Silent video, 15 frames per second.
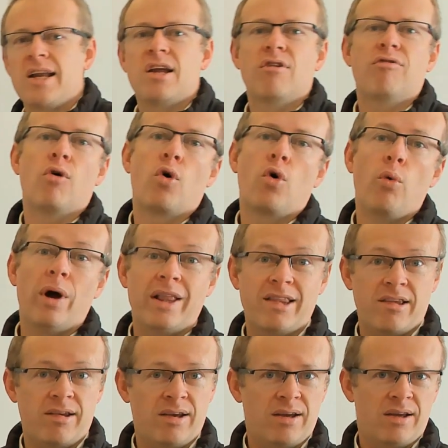for quit,
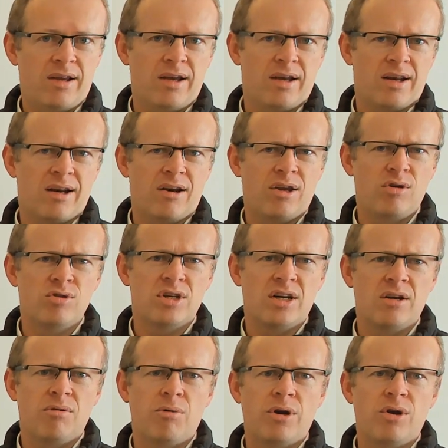and usually
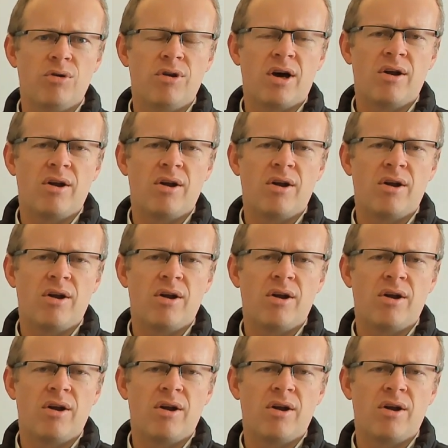when you don't